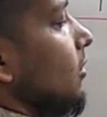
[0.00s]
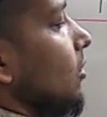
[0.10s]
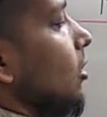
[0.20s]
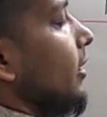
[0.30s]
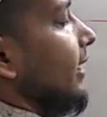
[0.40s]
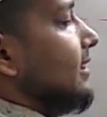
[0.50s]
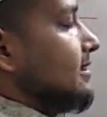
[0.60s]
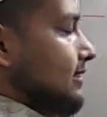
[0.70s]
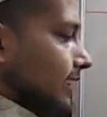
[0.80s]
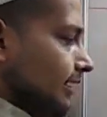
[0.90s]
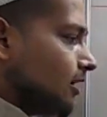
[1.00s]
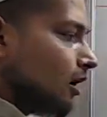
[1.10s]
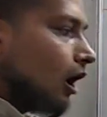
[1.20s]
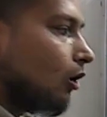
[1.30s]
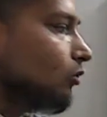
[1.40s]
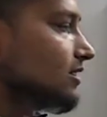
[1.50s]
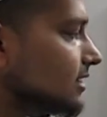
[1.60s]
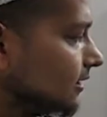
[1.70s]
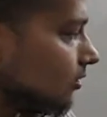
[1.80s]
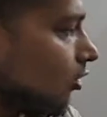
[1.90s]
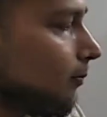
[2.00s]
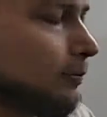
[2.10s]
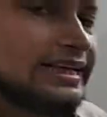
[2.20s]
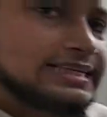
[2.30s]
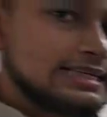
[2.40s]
Or I can say, how does a complex